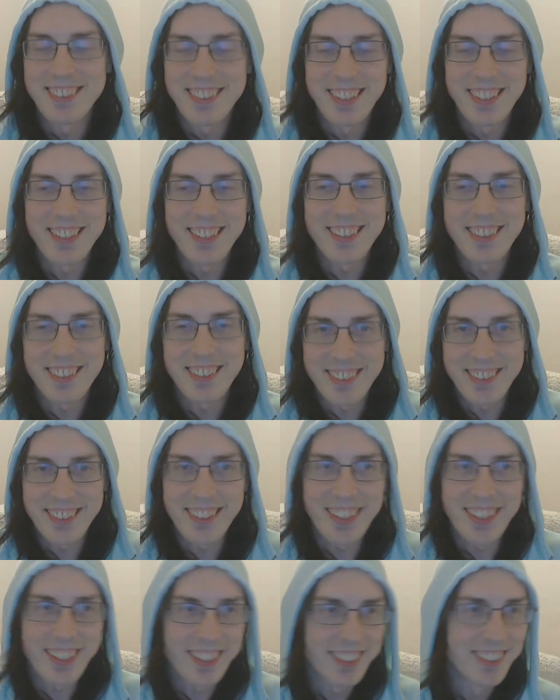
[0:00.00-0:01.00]

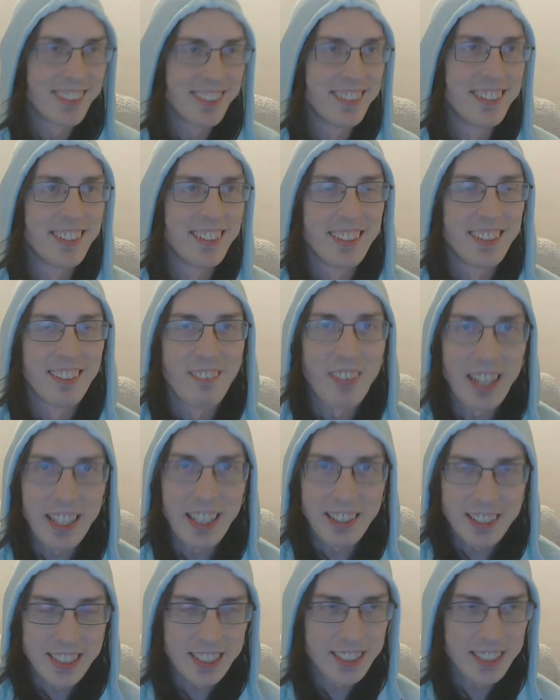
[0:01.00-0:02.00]
HRT, wow,